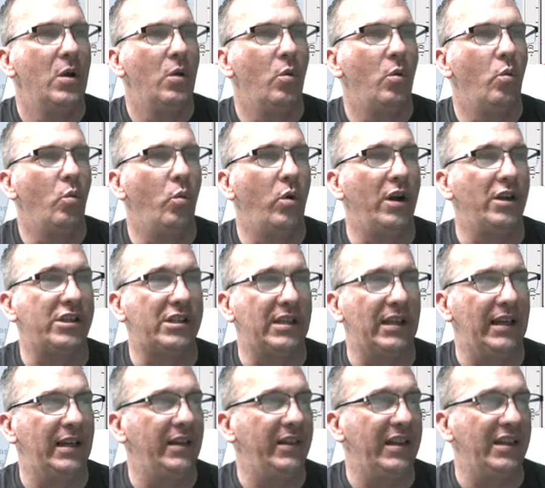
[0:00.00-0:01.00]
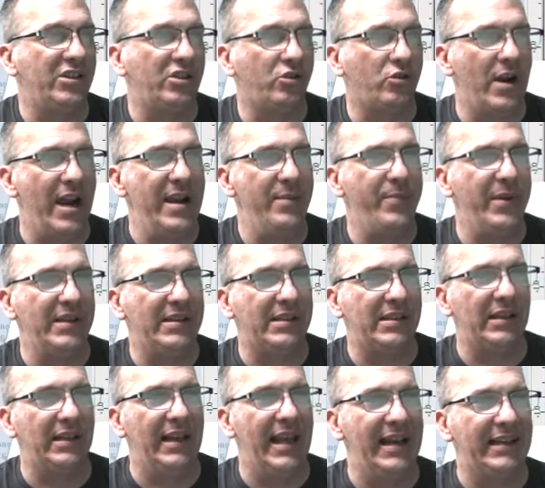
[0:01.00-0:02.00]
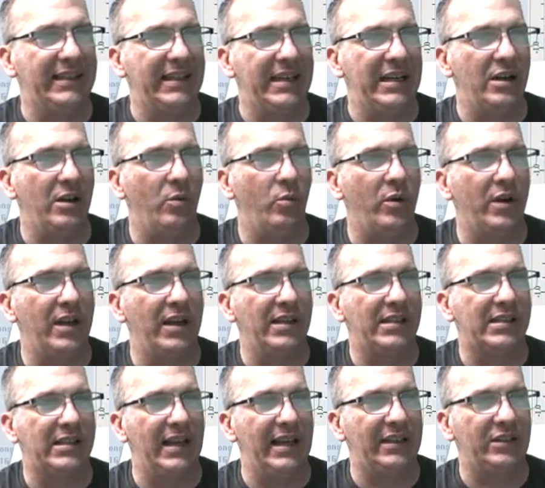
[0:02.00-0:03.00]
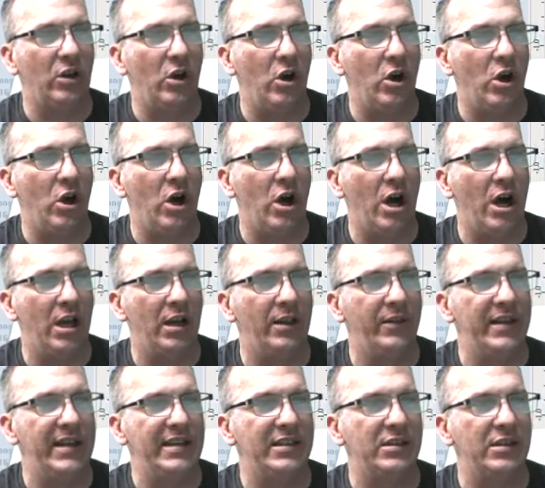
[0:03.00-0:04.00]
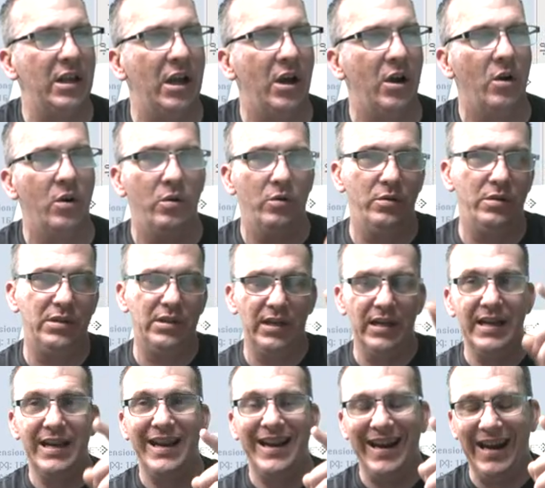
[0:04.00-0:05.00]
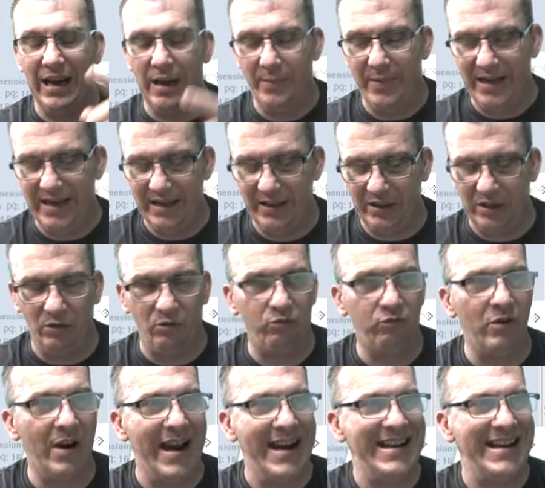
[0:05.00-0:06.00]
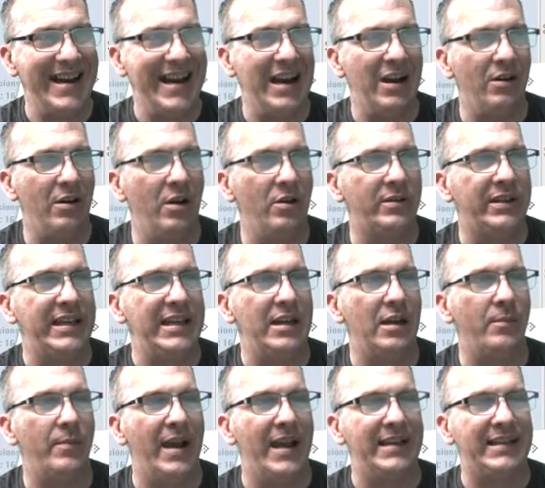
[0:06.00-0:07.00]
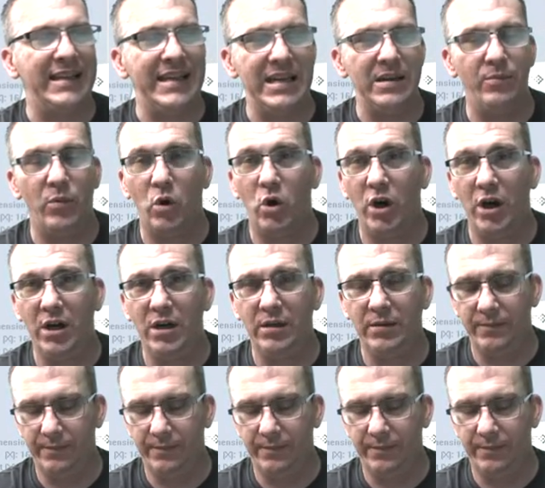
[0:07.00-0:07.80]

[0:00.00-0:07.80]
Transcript: The stripe is selected here. We're going to select all of these nodes, and I'm going to hit the right arrow key on my keyboard,